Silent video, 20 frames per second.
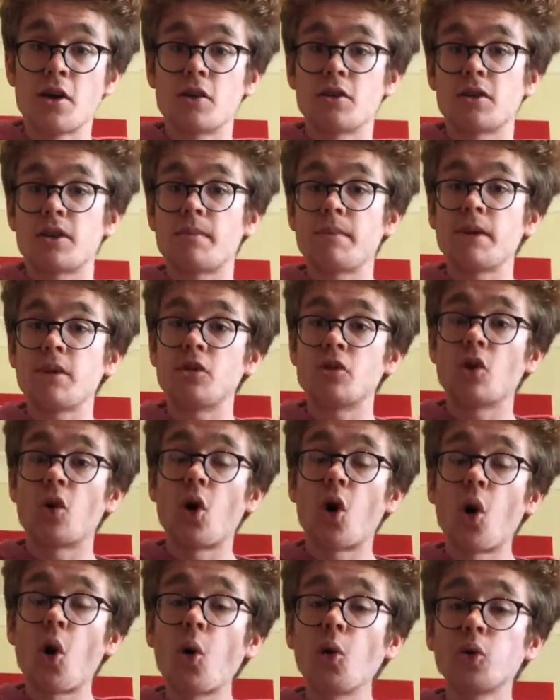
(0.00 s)
So that means you're
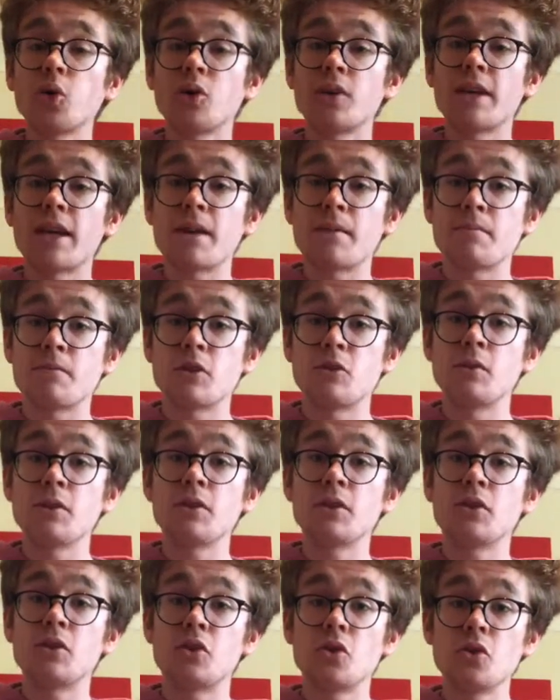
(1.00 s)
alternating
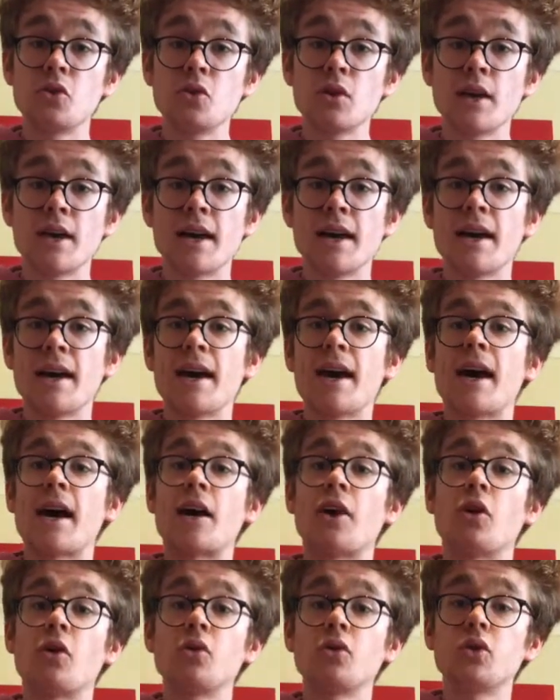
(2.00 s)
between the two,
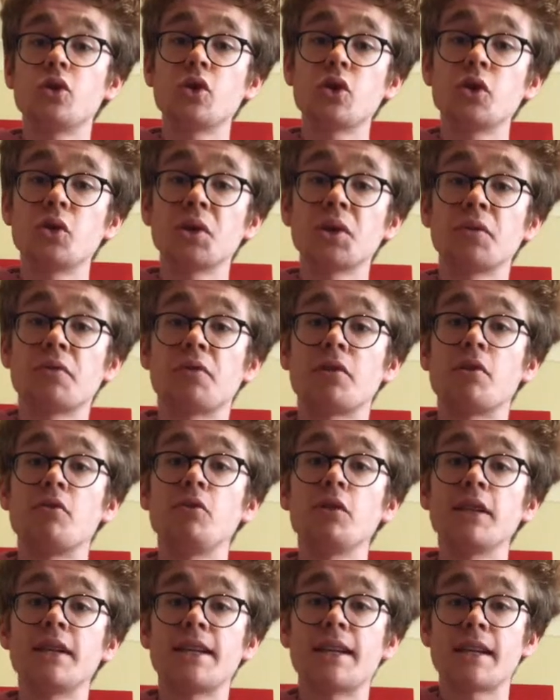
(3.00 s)
and also you're looking for a
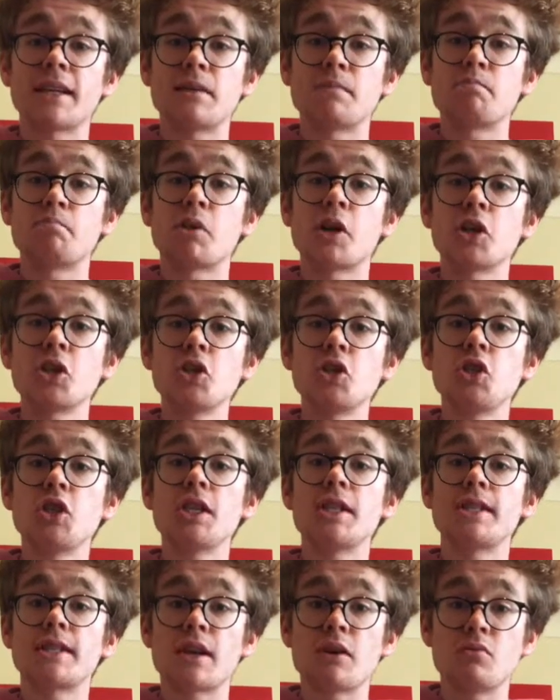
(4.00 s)
really nice
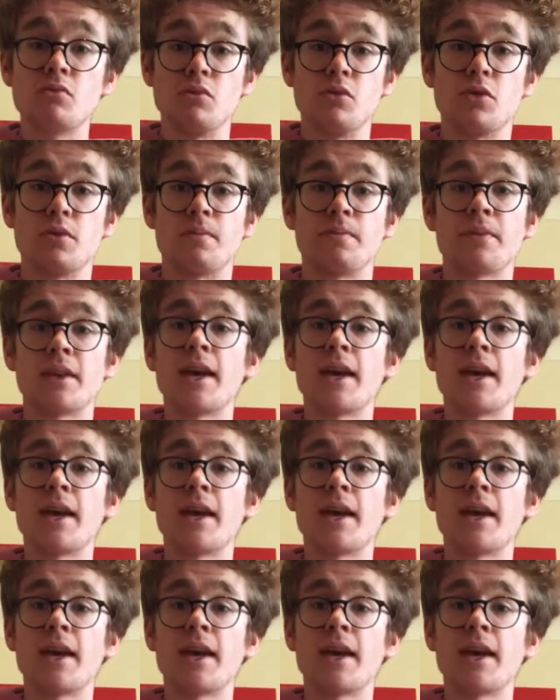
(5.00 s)
punchy sound.